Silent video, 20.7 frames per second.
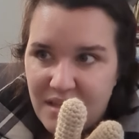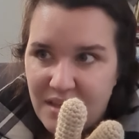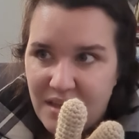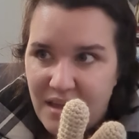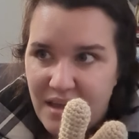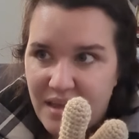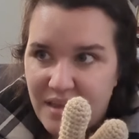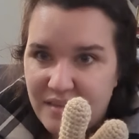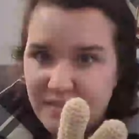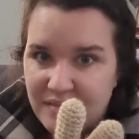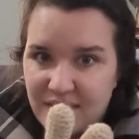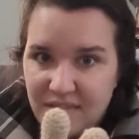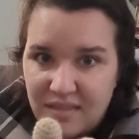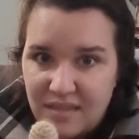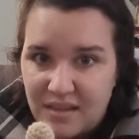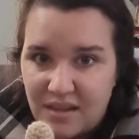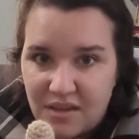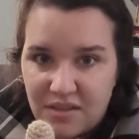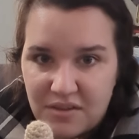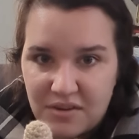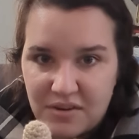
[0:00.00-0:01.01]
as
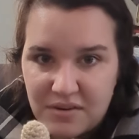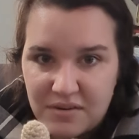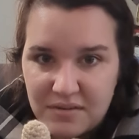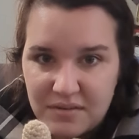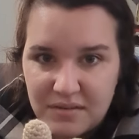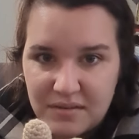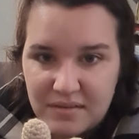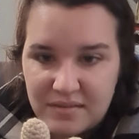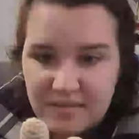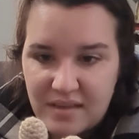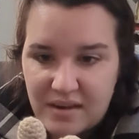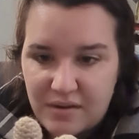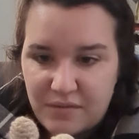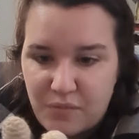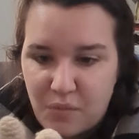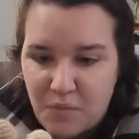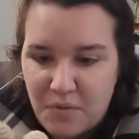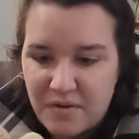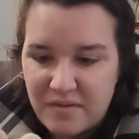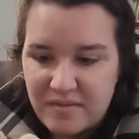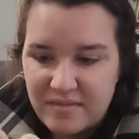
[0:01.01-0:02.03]
the other set of
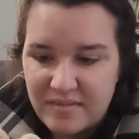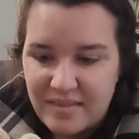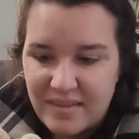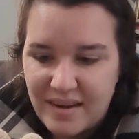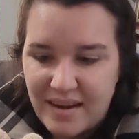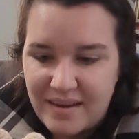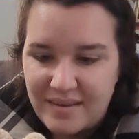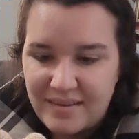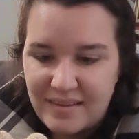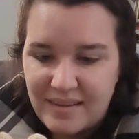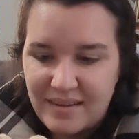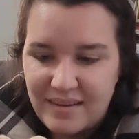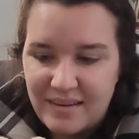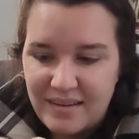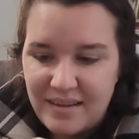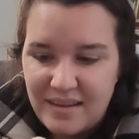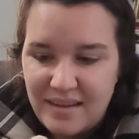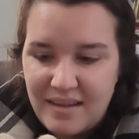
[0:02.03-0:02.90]
horns that I did.